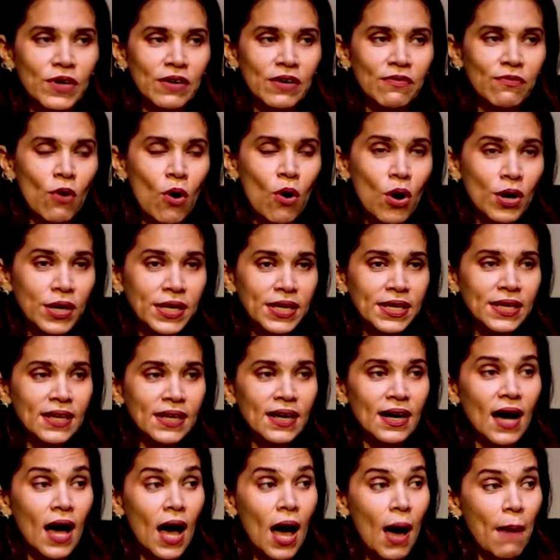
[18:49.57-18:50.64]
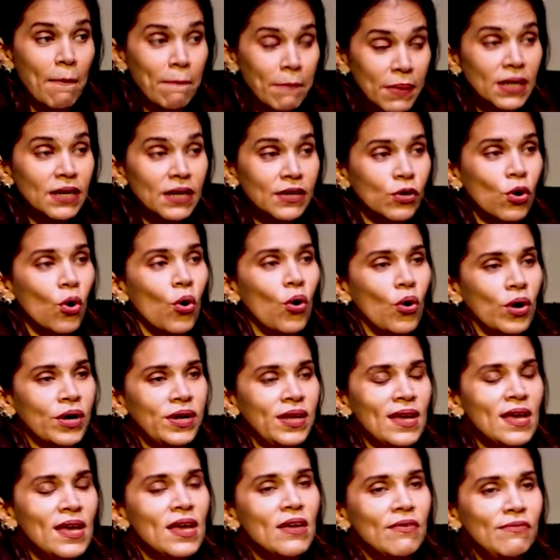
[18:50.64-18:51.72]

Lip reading: were walking a humble road,